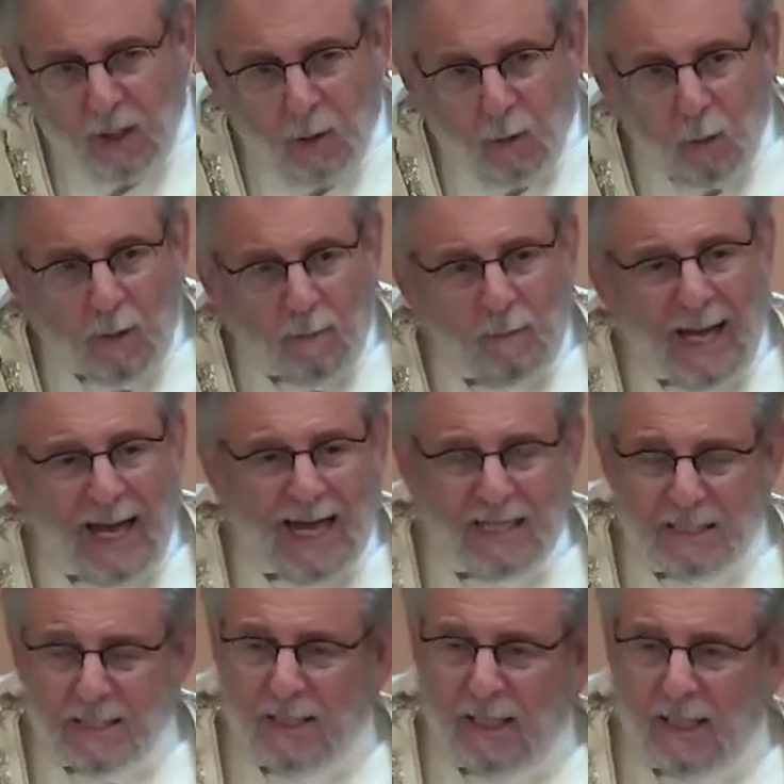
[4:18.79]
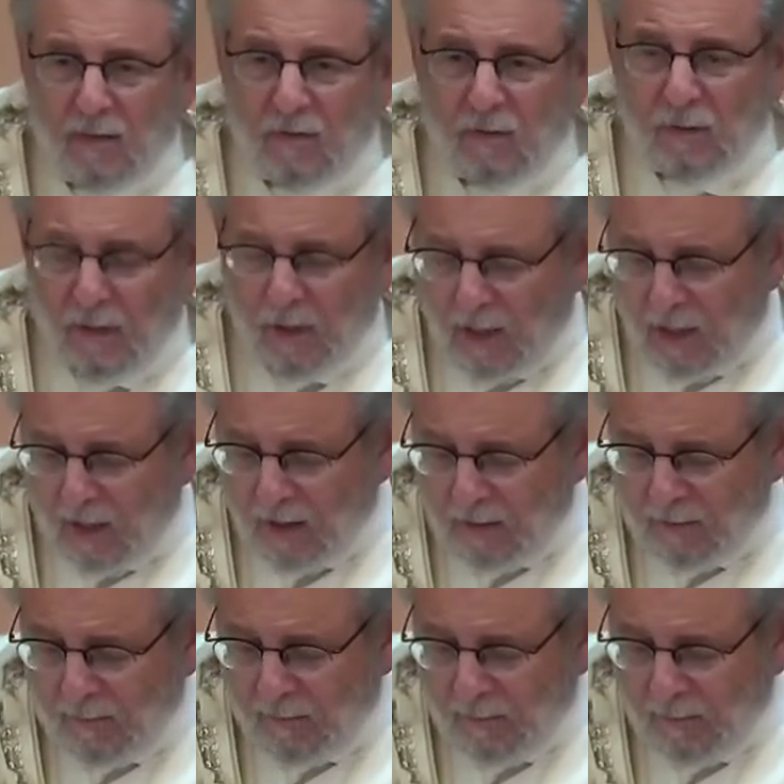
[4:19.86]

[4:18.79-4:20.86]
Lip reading: were passed into law.